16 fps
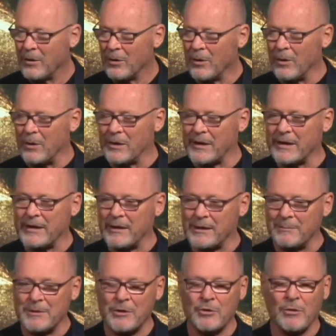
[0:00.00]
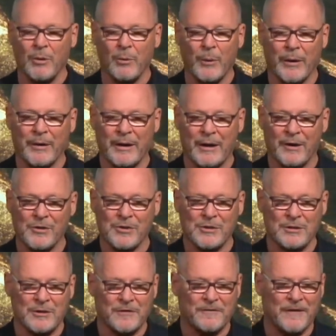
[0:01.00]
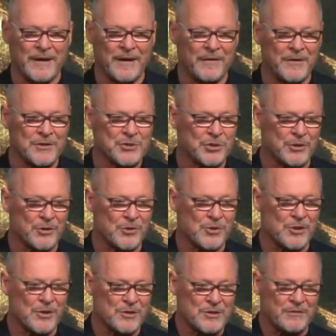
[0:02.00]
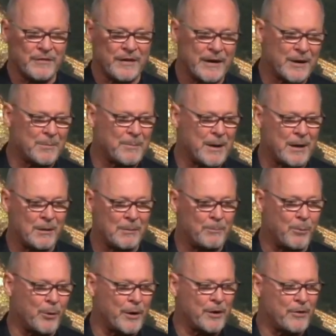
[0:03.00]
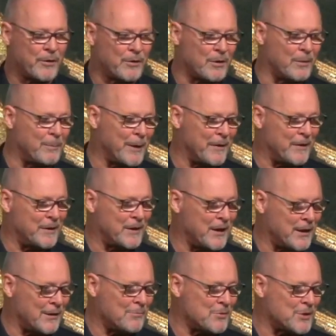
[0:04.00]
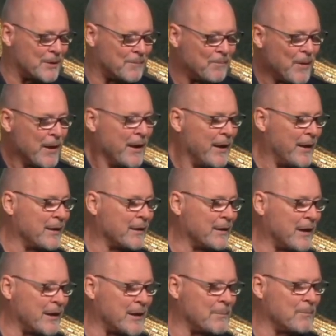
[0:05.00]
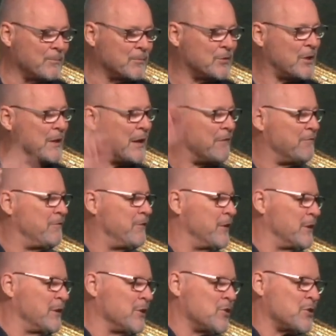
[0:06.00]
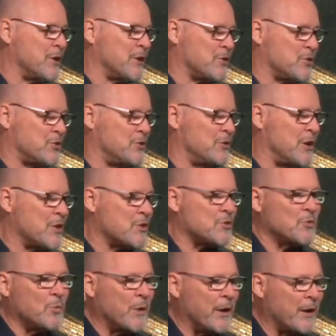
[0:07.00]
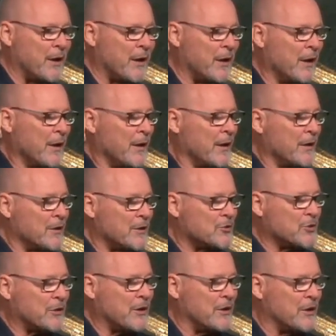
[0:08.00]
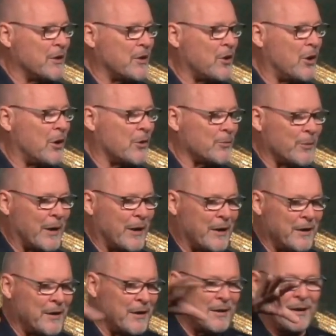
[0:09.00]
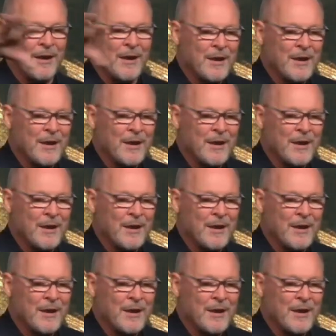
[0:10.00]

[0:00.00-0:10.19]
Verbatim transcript: or to get them into a warehouse and to find the churches, divide them out, boy, girl, by the names, and, and get them to that village that's two days away in a, in a car ride and,